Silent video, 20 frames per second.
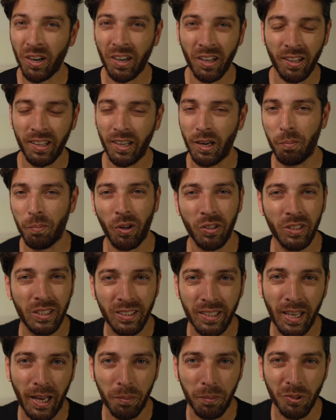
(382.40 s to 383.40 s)
gonna clean up all these
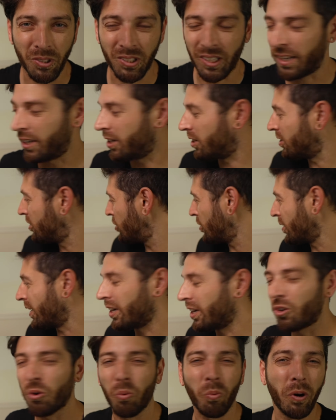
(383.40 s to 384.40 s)
cables later, so
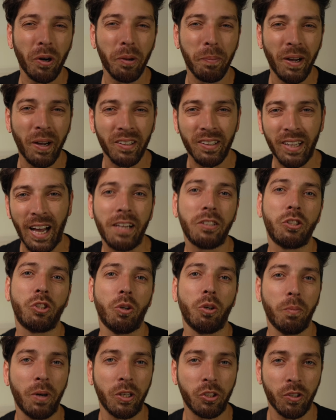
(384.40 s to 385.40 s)
again, don't worry about that
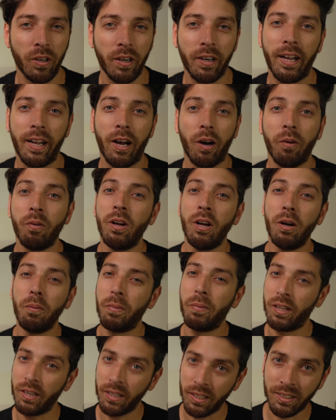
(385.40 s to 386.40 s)
so much right now,
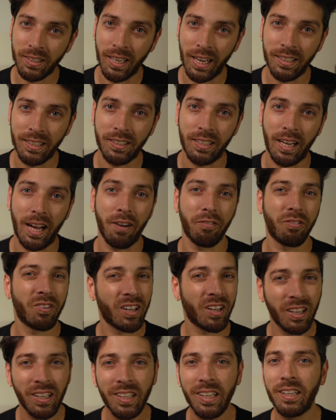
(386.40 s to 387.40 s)
but it is nice to have
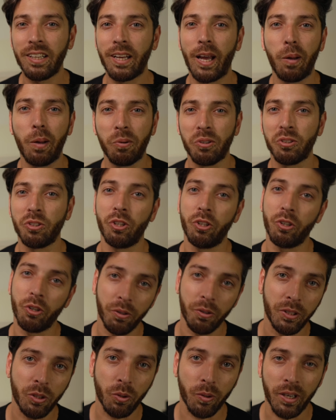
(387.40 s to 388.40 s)
clean cables so you're
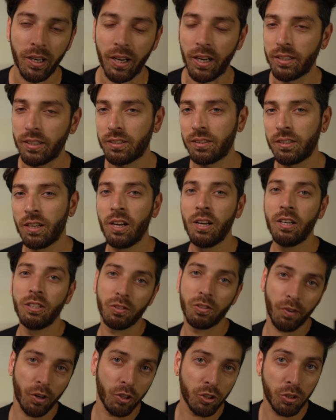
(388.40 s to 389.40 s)
always organized. As
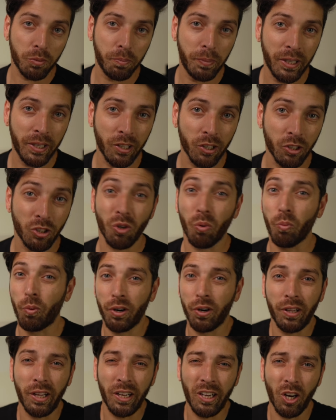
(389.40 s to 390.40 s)
far as speakers, where
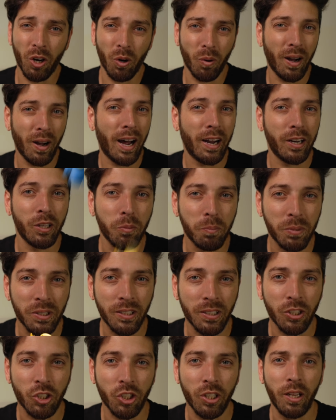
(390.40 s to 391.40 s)
do they go? How do you
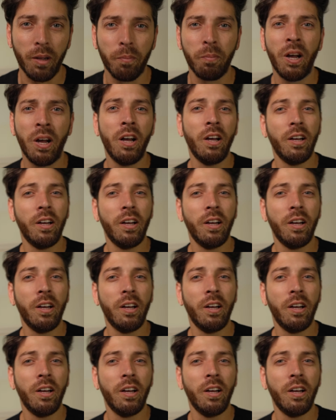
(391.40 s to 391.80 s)
position them?